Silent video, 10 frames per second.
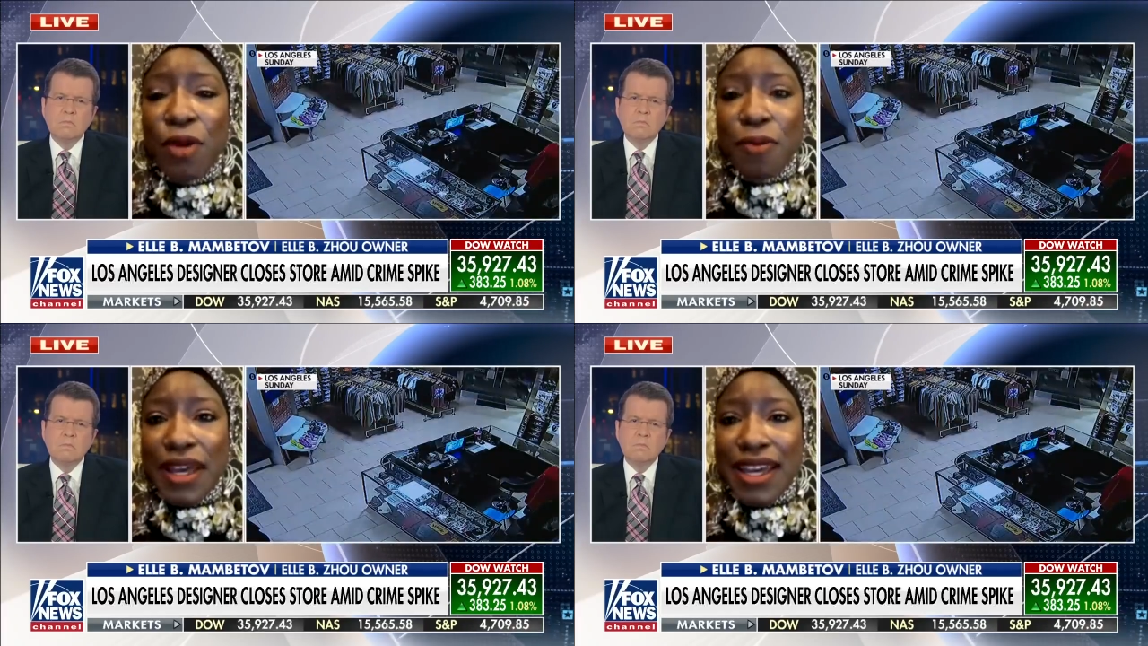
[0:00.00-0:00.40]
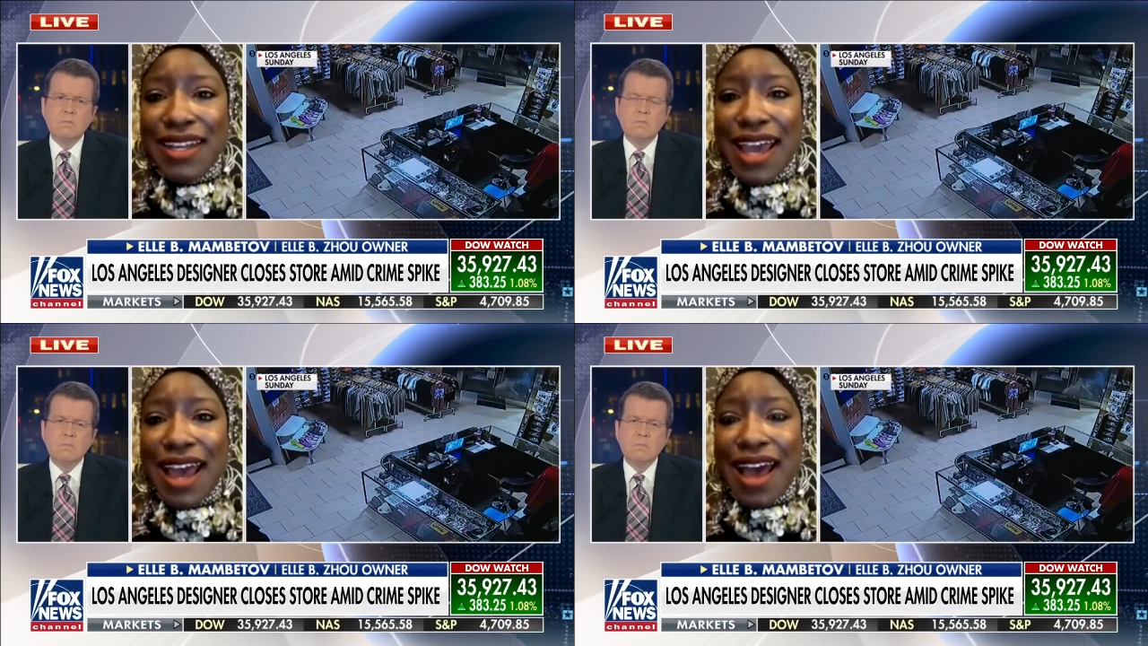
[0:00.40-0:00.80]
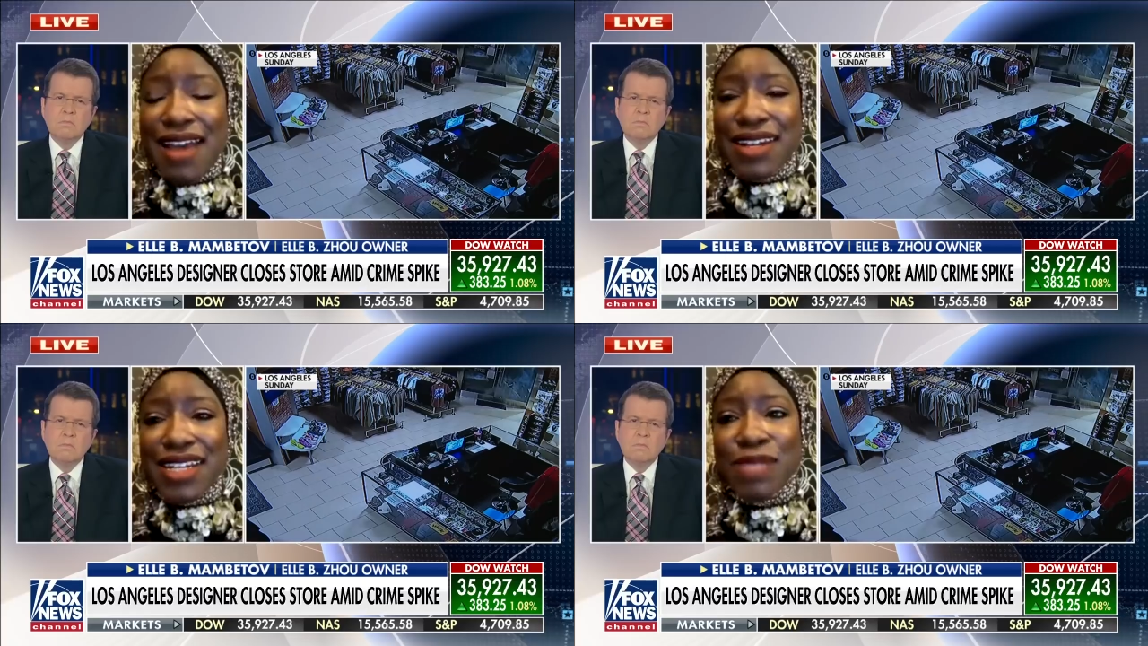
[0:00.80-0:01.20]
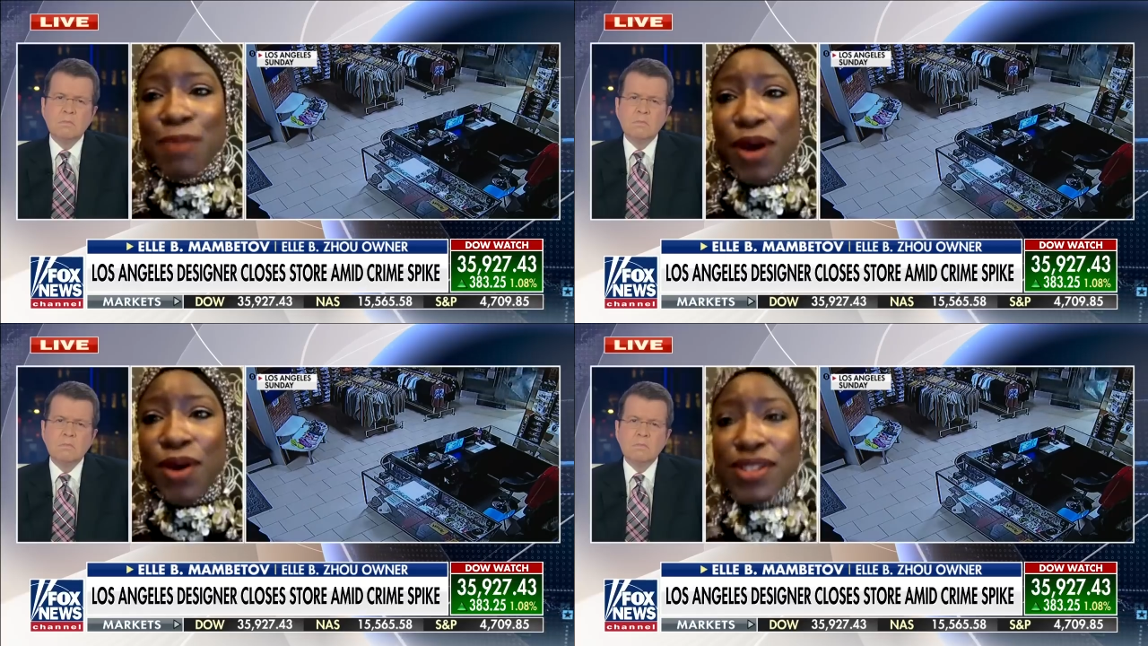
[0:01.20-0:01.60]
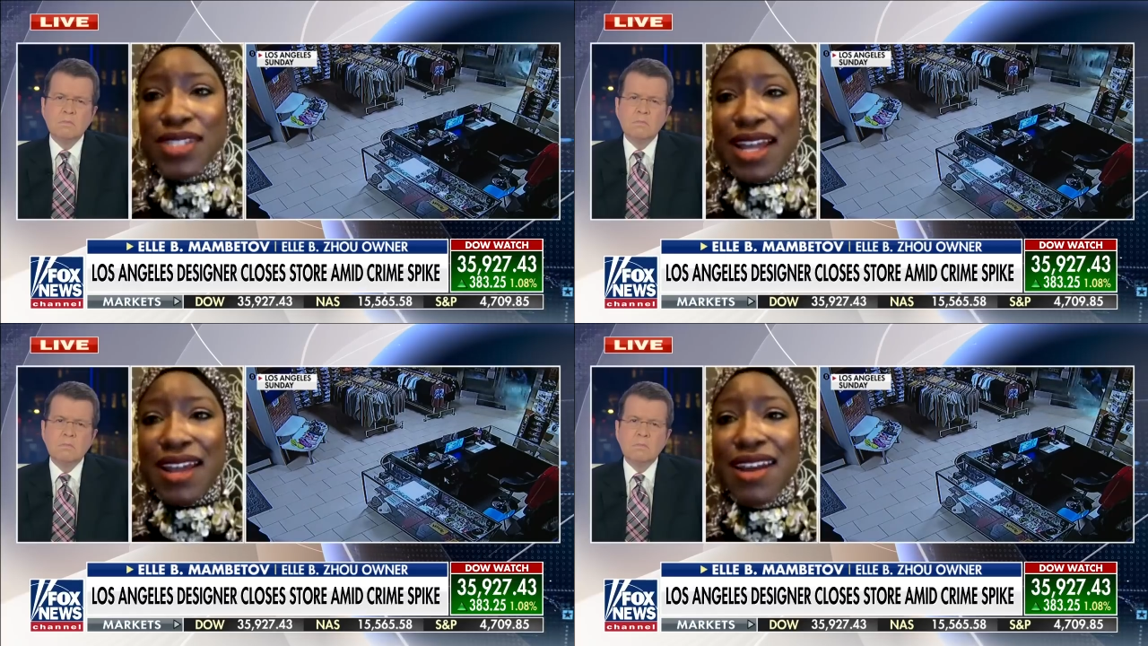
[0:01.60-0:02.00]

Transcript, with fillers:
Speaker 1: open and exposed.